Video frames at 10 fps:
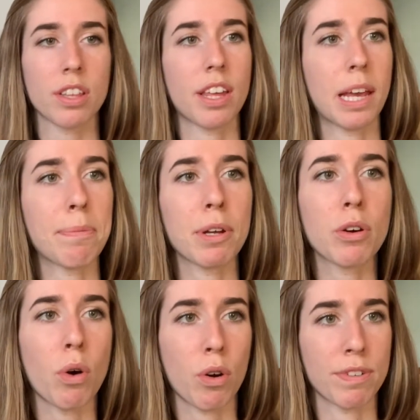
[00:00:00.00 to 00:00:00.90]
thing I'm going to
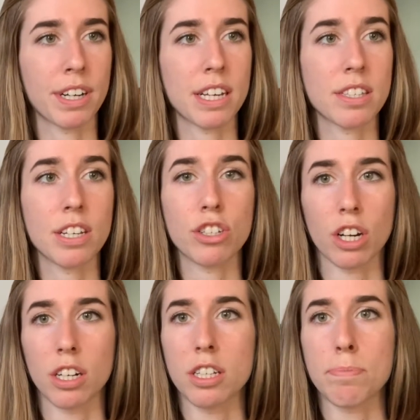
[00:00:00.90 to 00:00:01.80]
go over is the
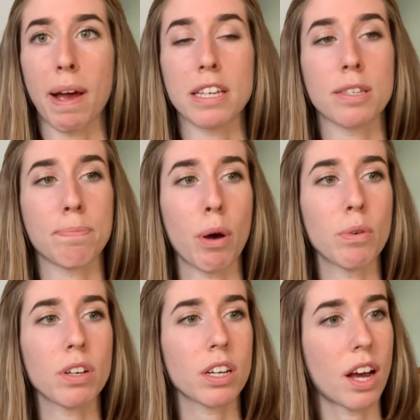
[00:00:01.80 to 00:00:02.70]
Journals by
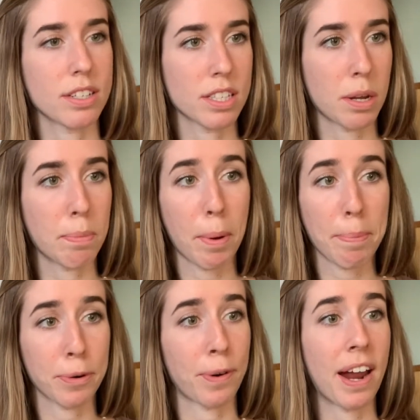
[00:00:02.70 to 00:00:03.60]
Spoke Custom
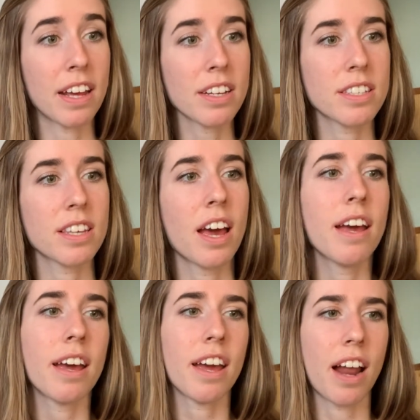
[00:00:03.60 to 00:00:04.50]
Products,
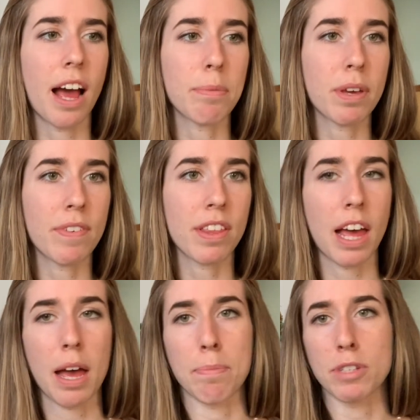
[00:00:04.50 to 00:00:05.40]
and I'm giving
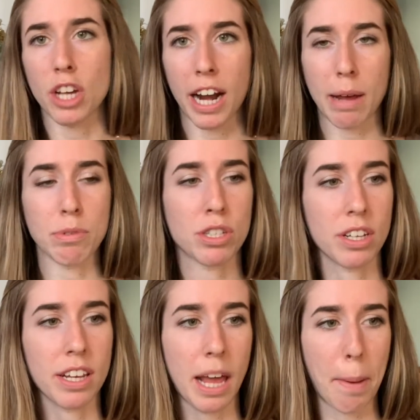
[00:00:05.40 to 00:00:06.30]
them, sorry, I'm just
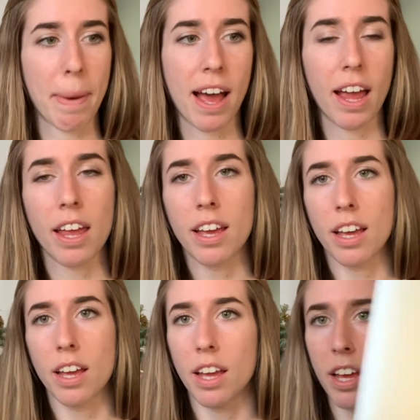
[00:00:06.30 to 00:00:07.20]
looking at my
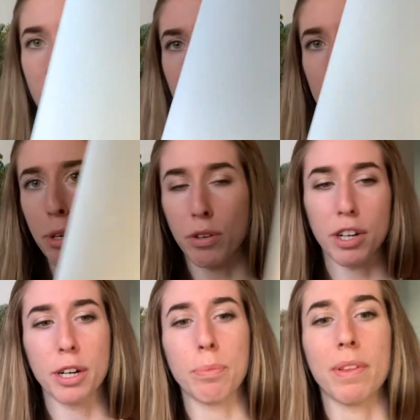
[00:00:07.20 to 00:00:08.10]

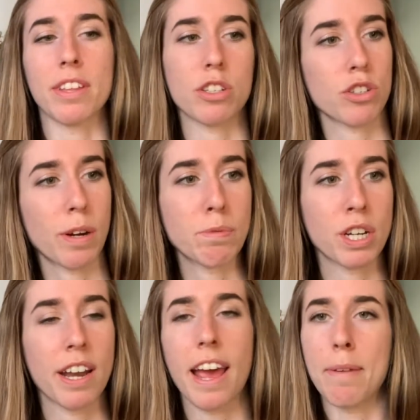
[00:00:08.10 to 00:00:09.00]
computer with the
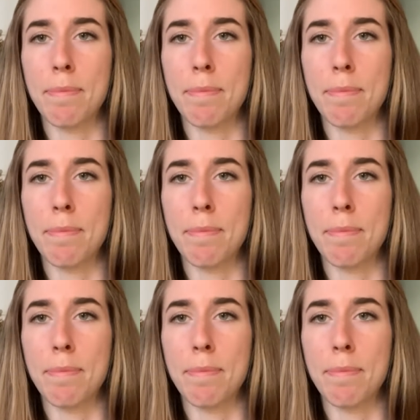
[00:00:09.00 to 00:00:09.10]
description and